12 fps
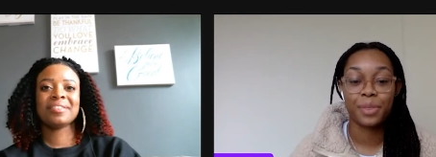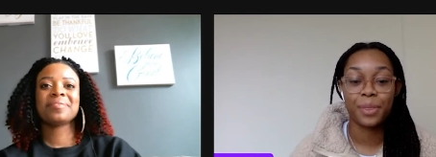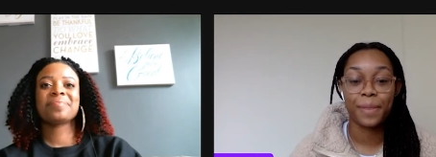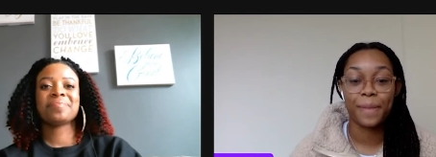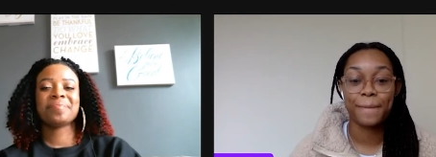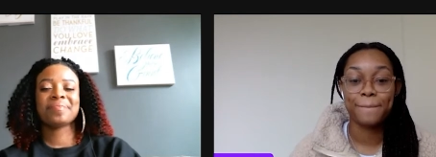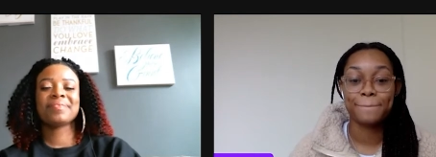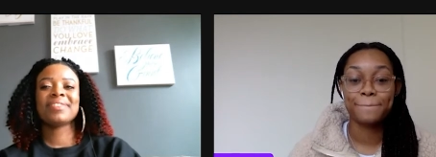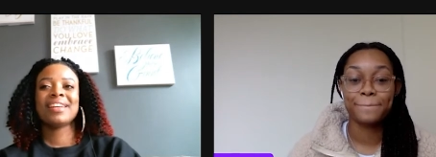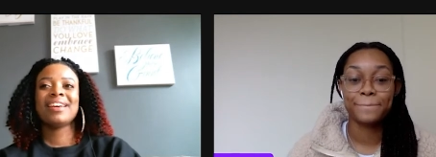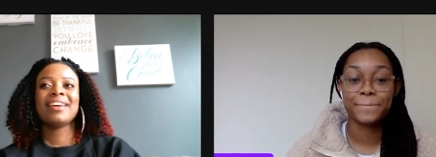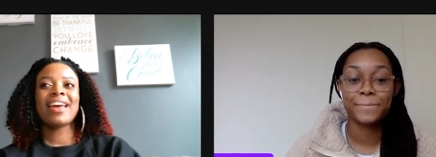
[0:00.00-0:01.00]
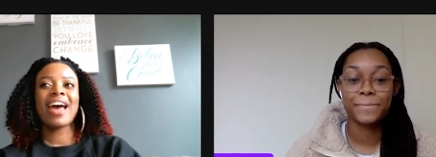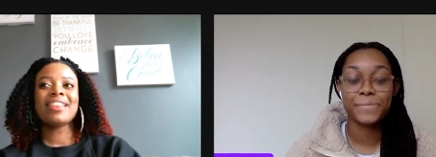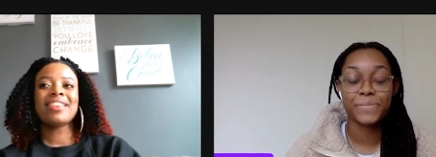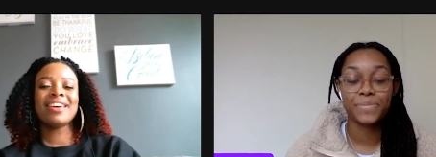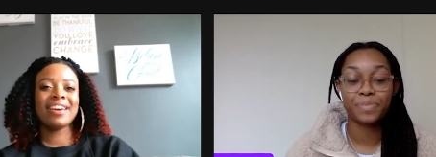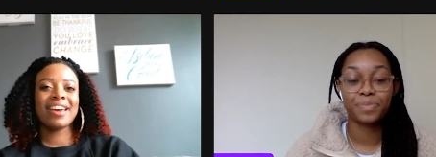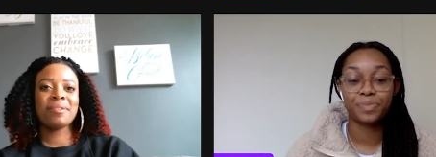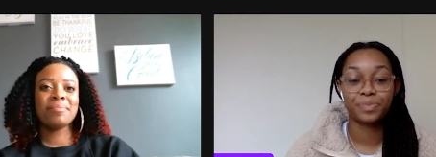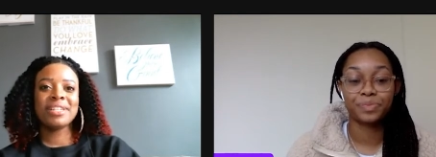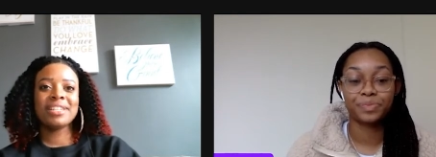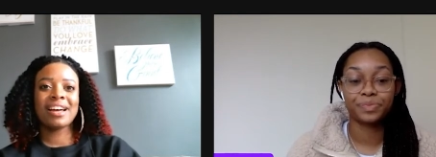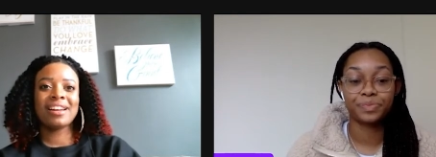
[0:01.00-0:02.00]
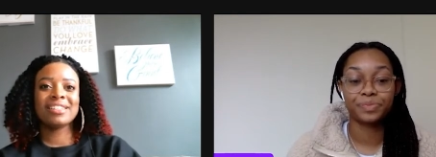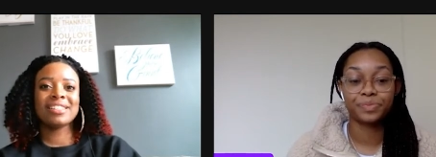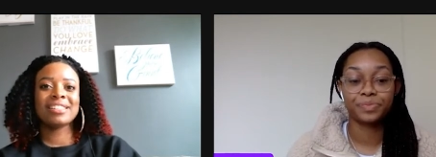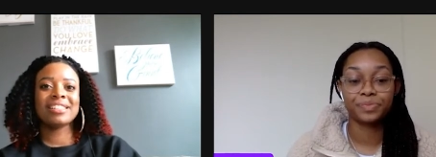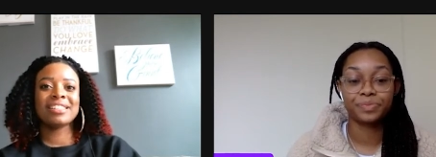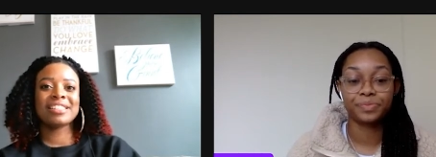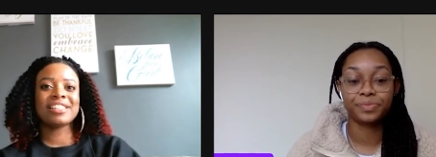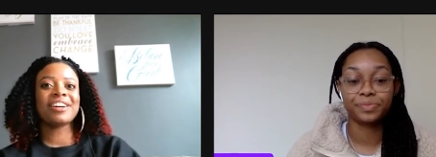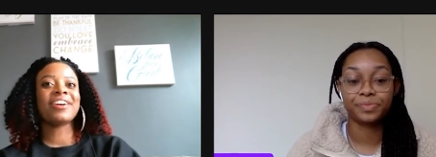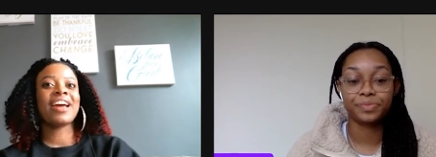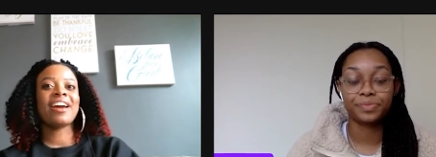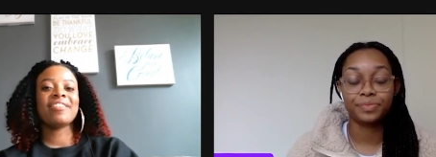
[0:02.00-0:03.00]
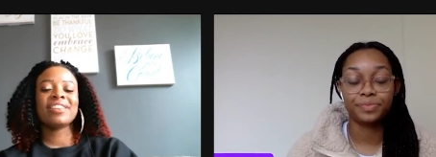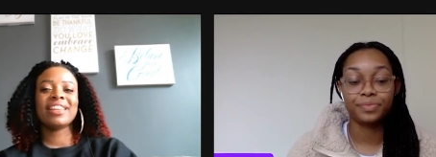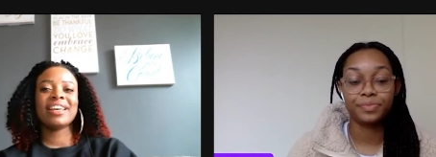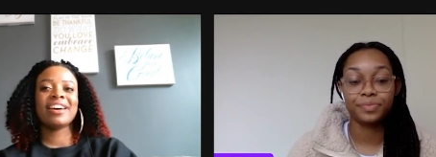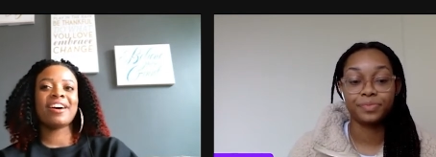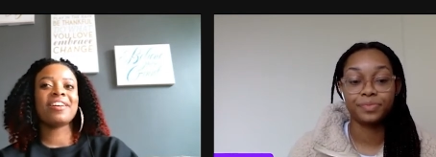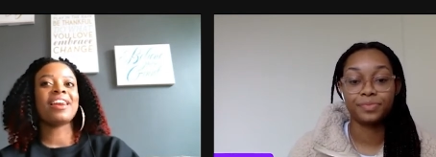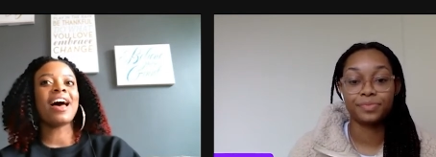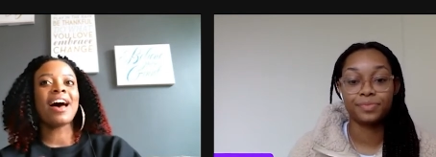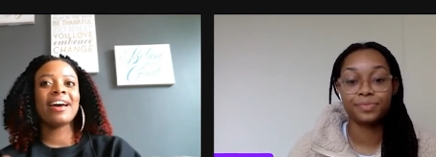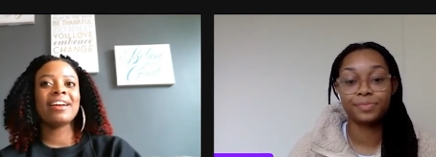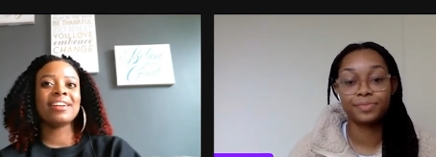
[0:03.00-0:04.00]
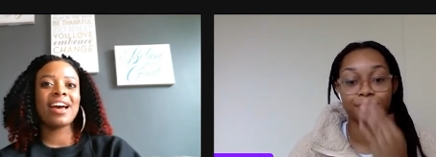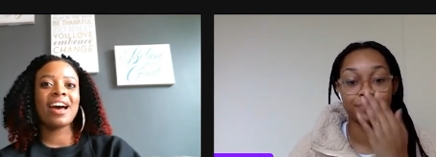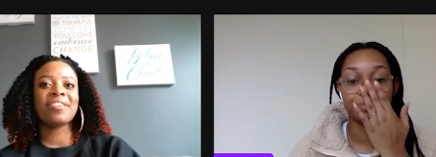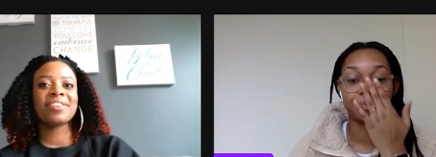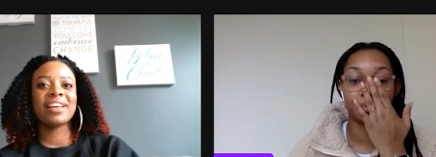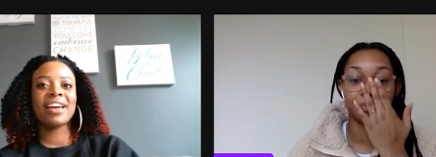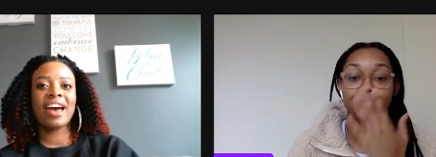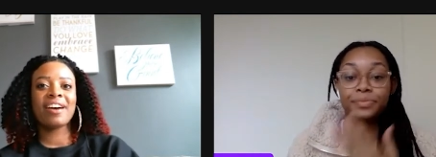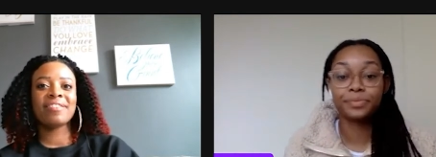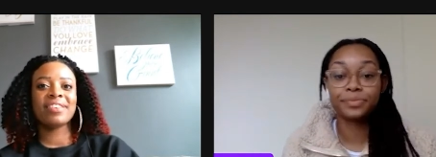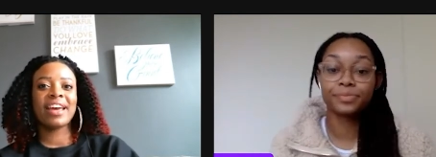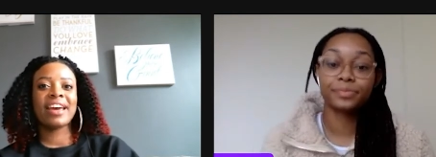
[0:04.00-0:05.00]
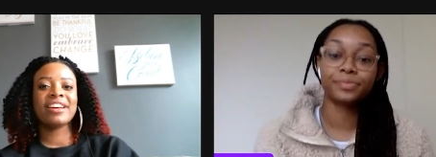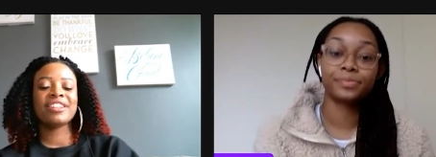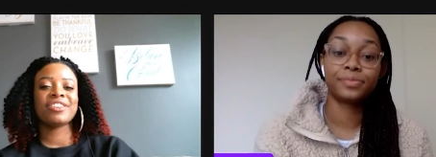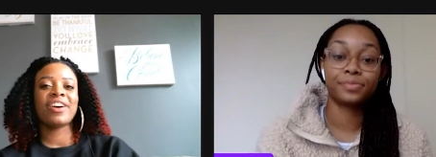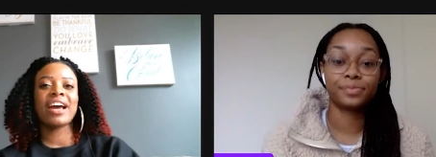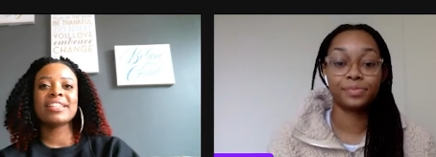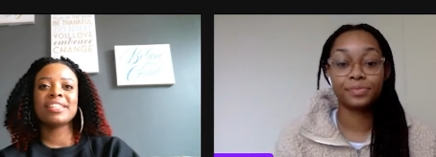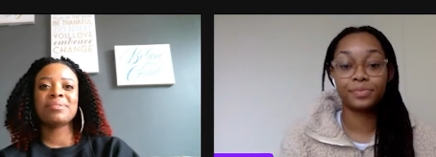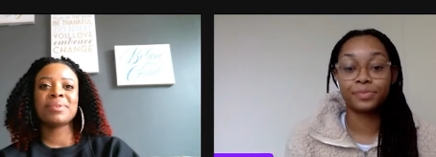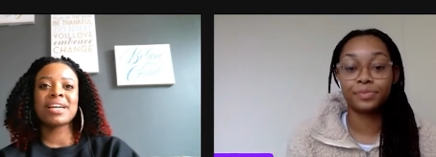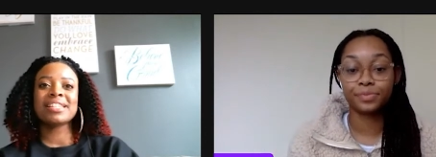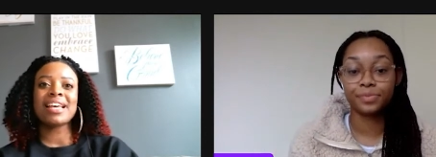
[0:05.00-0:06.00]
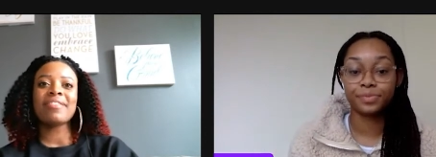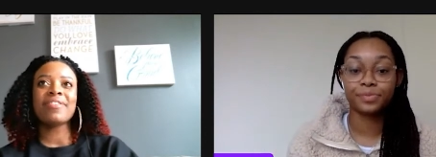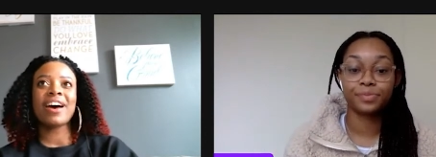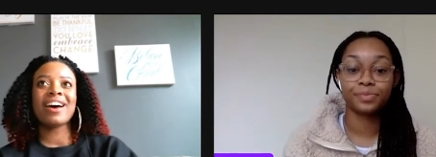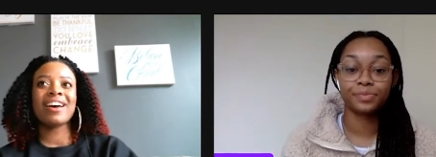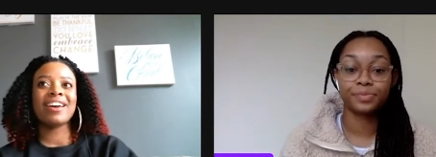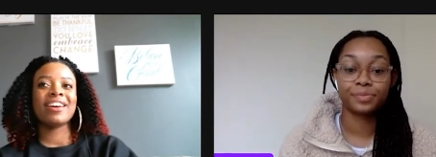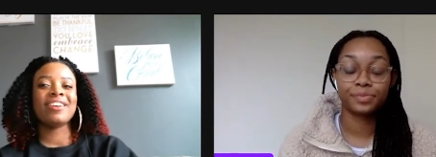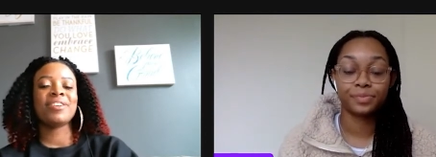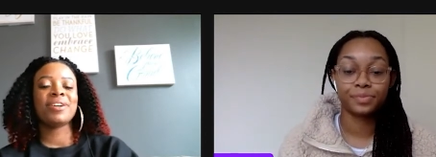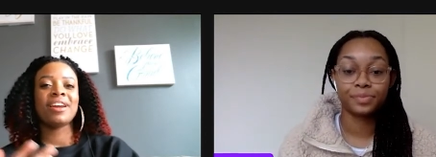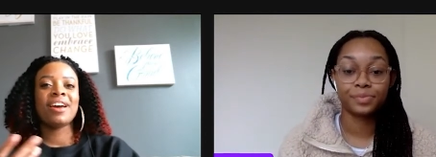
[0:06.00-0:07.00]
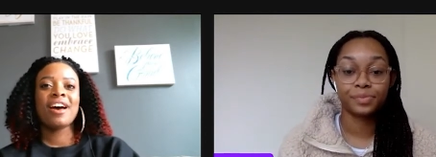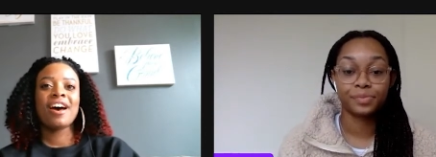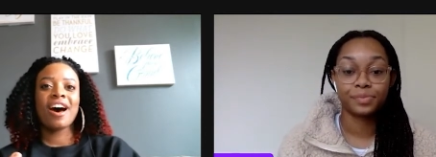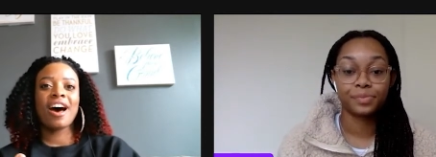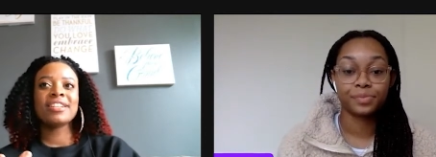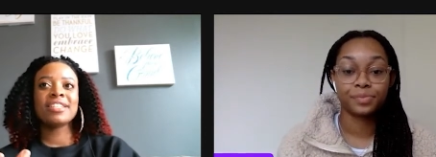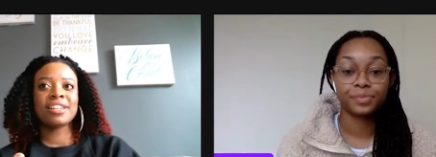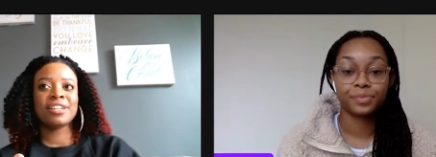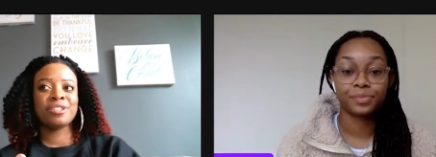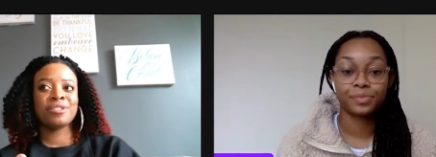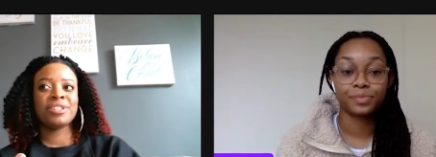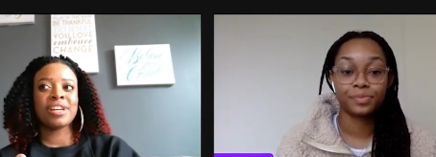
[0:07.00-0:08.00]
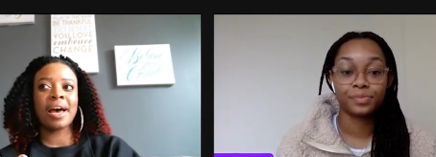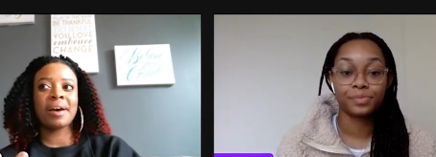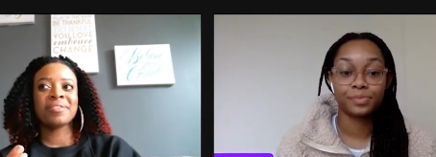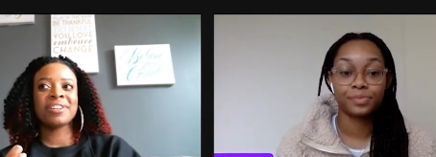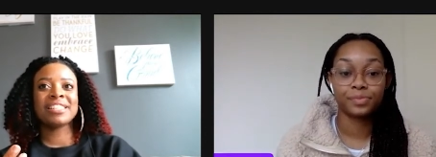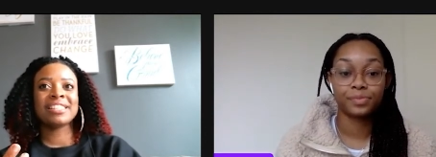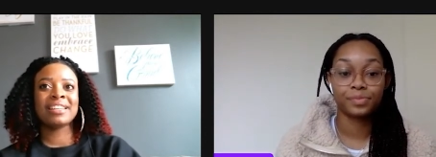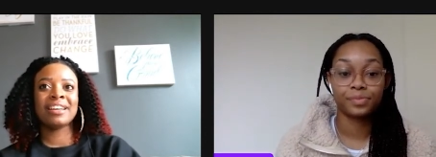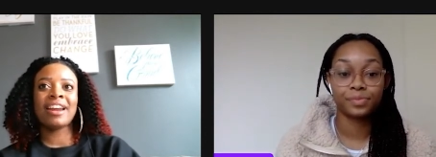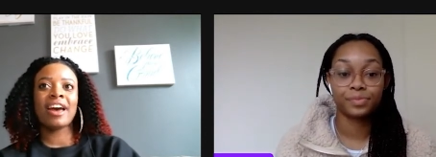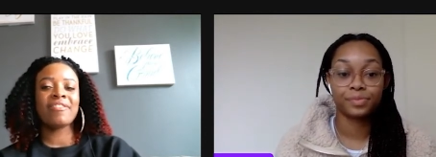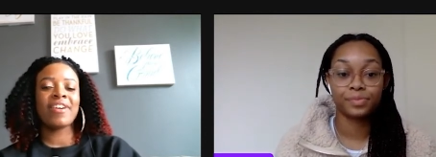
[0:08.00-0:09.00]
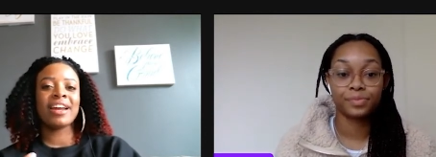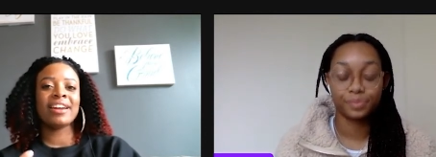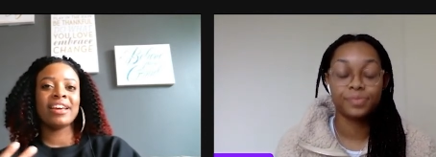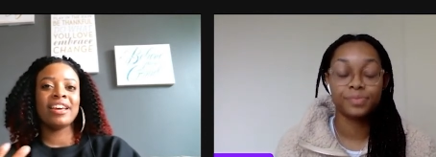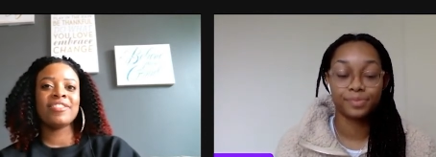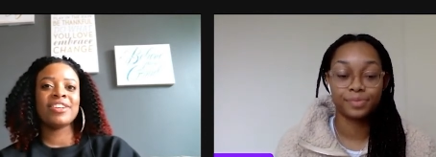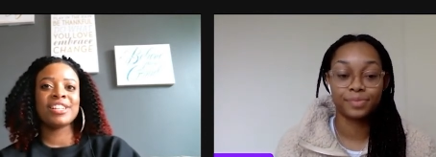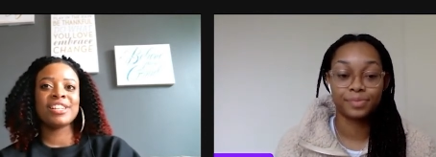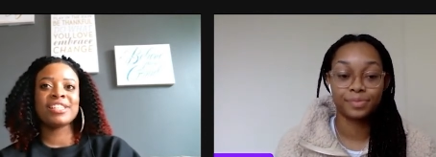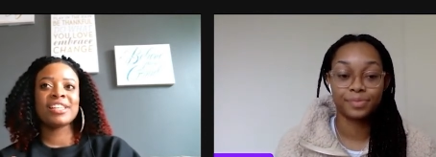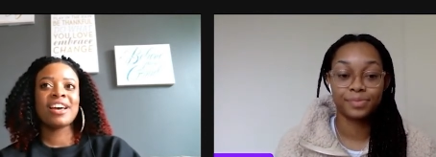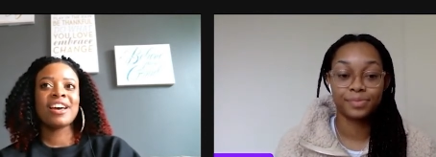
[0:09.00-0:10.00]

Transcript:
Speaker 1: Mm-hmm. Yeah, I think it can be challenging just learning everything online and not really having that interaction because I find even I took a new job recently and I find that even just